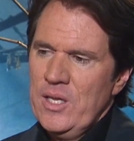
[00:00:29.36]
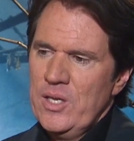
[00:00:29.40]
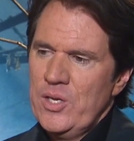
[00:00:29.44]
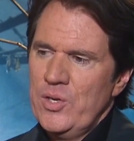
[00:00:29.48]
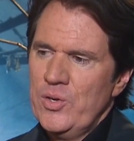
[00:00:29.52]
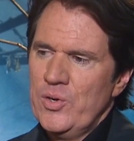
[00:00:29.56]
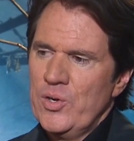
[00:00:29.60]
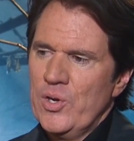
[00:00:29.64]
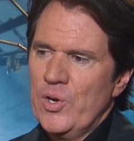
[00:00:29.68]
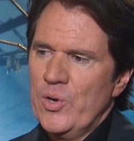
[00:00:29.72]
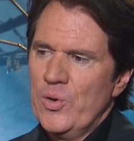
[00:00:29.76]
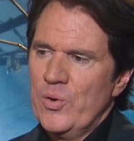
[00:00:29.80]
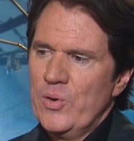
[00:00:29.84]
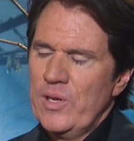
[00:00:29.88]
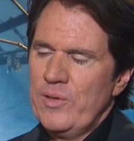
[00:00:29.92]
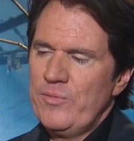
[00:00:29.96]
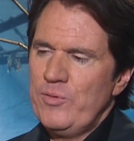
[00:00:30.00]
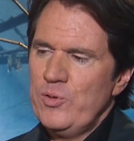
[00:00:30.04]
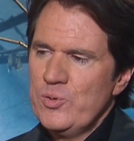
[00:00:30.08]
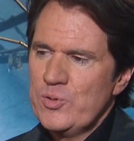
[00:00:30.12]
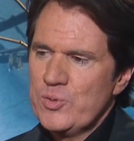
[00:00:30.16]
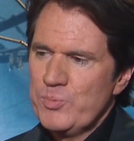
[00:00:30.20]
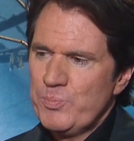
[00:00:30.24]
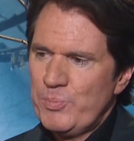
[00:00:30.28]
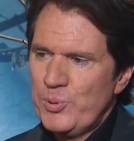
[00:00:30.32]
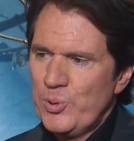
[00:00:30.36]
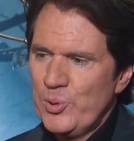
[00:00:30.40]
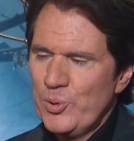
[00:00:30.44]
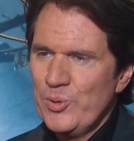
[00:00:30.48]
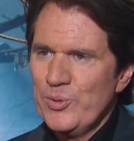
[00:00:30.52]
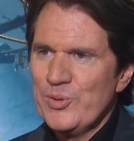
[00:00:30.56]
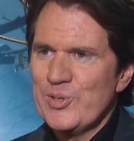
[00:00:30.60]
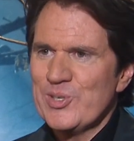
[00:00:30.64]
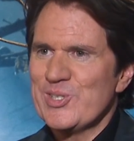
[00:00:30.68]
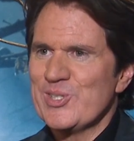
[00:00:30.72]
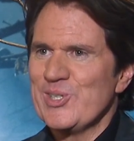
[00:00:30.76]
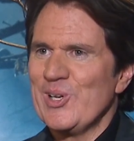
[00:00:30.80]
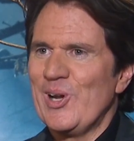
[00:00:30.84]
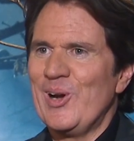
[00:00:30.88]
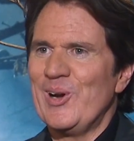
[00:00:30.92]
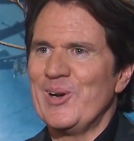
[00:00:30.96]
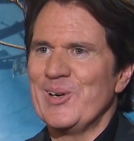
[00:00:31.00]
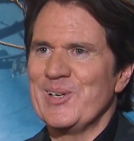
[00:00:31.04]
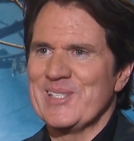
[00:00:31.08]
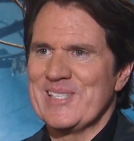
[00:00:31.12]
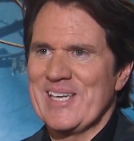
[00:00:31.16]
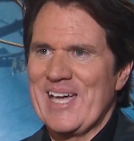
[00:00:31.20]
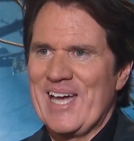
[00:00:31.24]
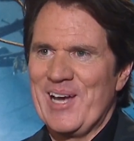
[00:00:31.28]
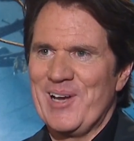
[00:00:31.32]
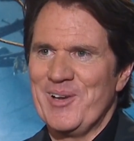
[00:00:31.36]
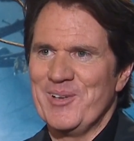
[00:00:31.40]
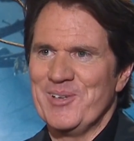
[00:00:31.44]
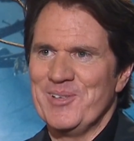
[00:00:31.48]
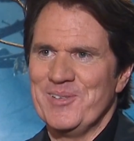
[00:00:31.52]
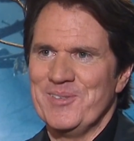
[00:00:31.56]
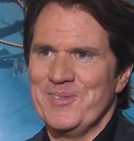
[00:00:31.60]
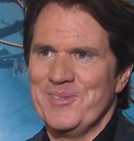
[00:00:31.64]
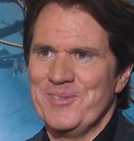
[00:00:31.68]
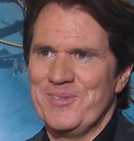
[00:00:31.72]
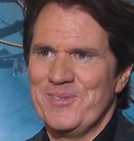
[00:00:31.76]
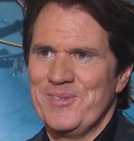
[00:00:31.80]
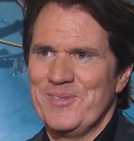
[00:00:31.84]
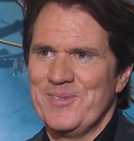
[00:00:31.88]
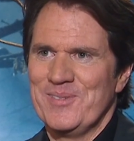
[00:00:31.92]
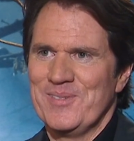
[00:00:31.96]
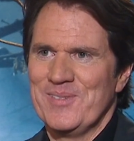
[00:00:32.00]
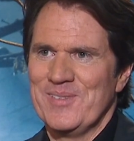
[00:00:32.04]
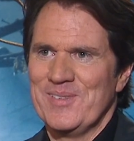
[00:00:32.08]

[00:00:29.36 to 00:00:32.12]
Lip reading: you know, if you pulled the songs out of